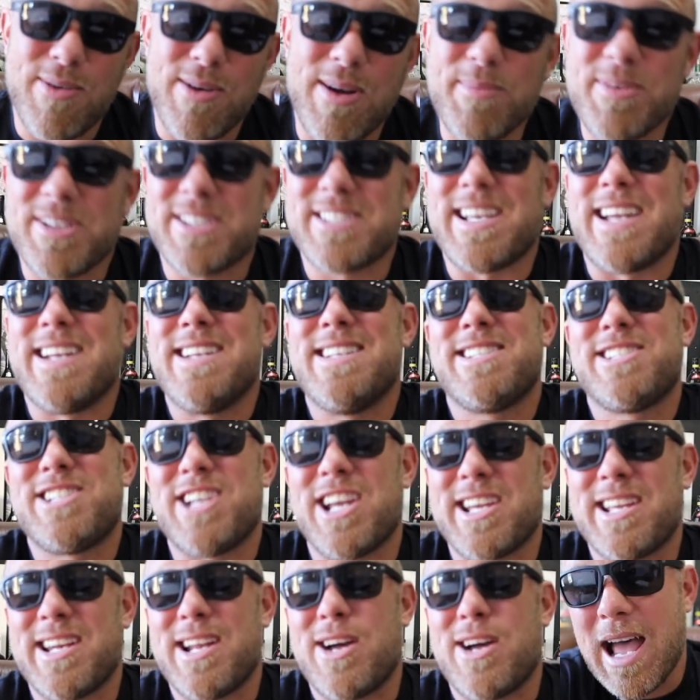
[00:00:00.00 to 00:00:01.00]
I'm excited to
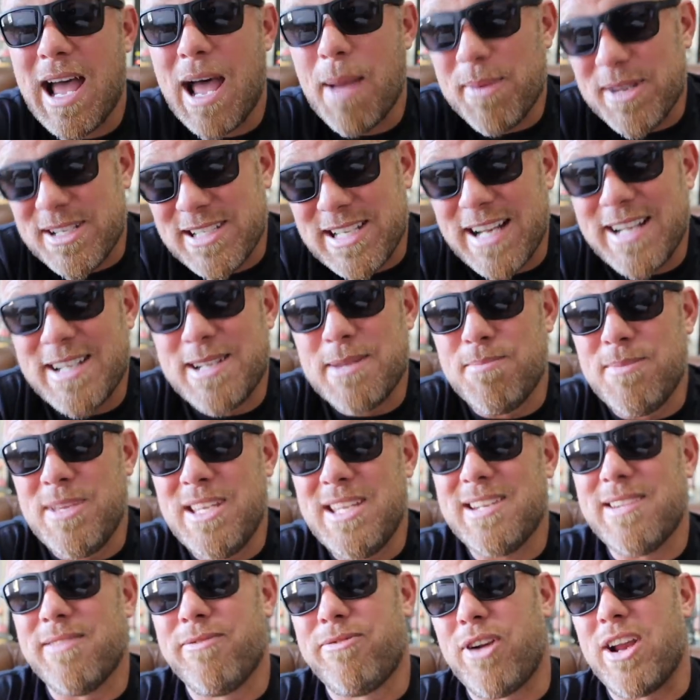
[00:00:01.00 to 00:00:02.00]
check it I'm excited to
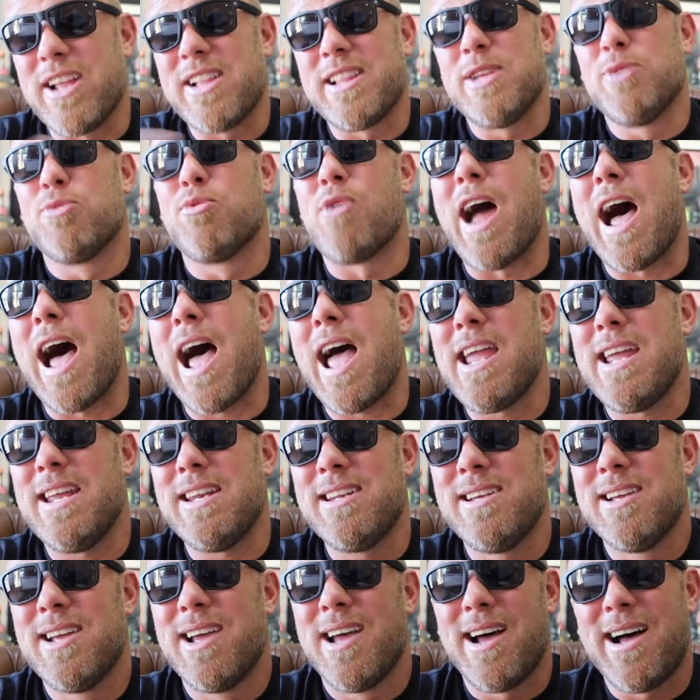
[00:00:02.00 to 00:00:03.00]
meet and frankly
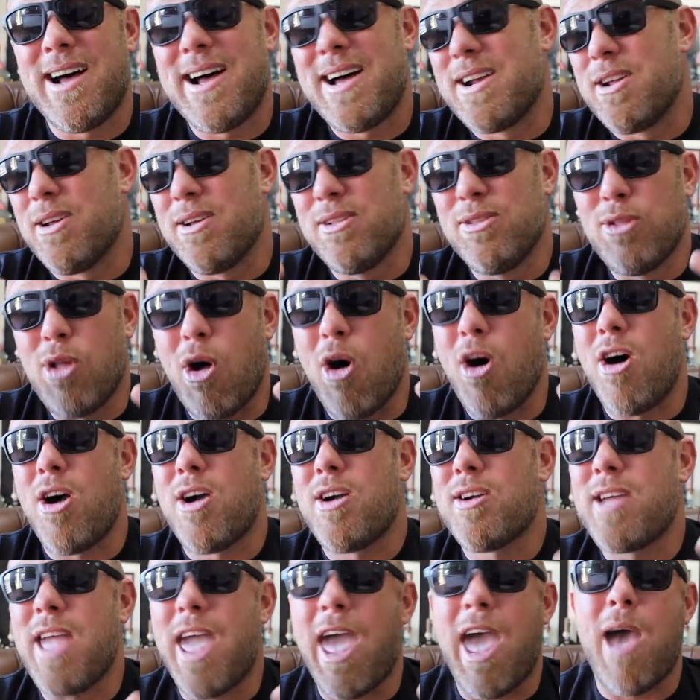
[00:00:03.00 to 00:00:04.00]
ride on a long,